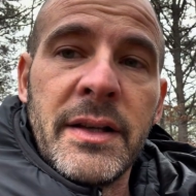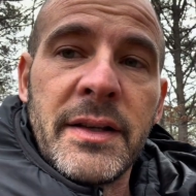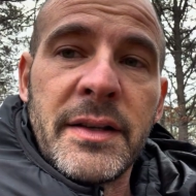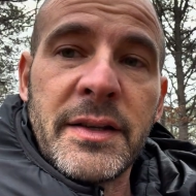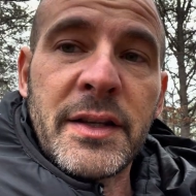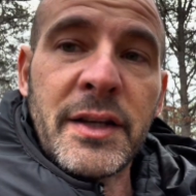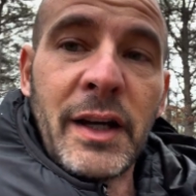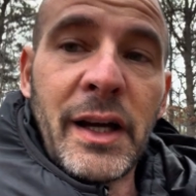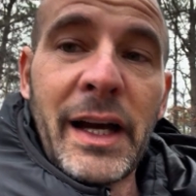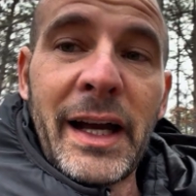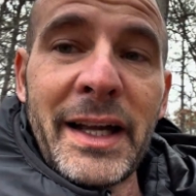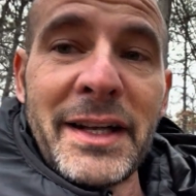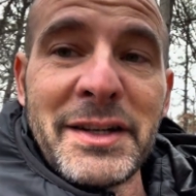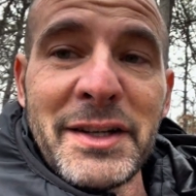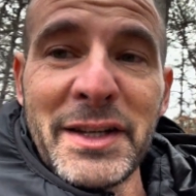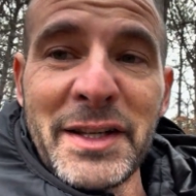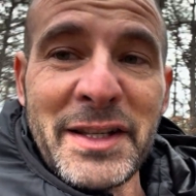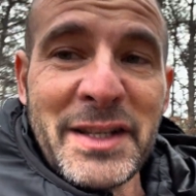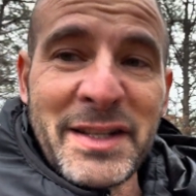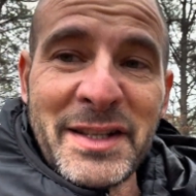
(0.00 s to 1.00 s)
So I
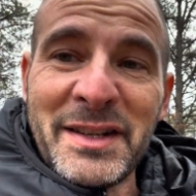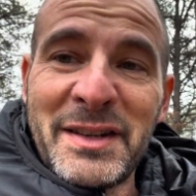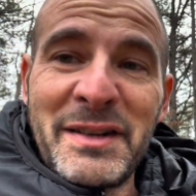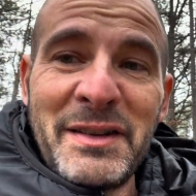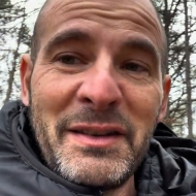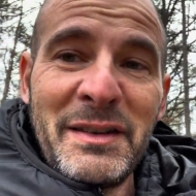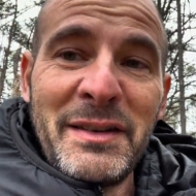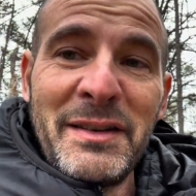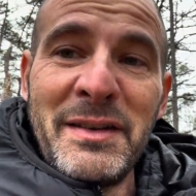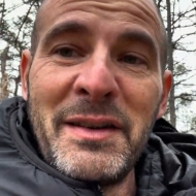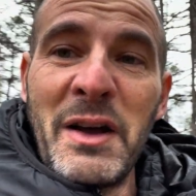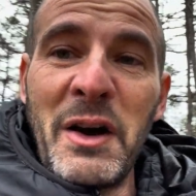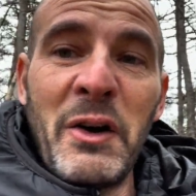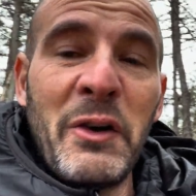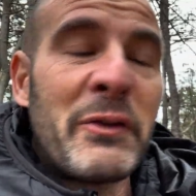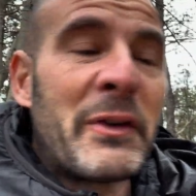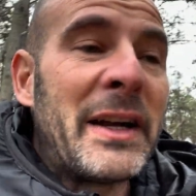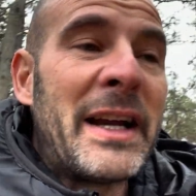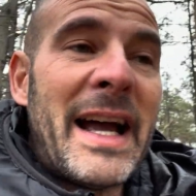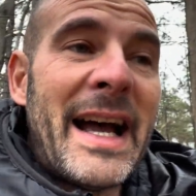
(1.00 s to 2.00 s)
just, no
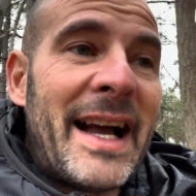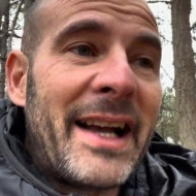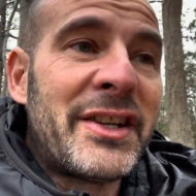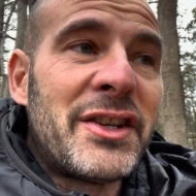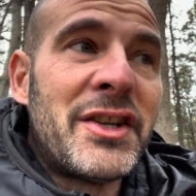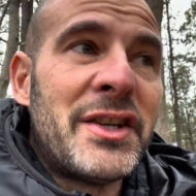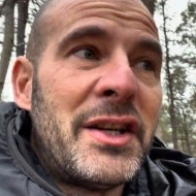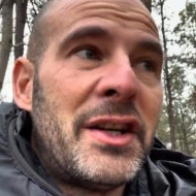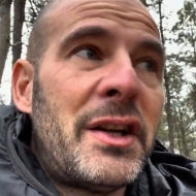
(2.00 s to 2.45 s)
reaction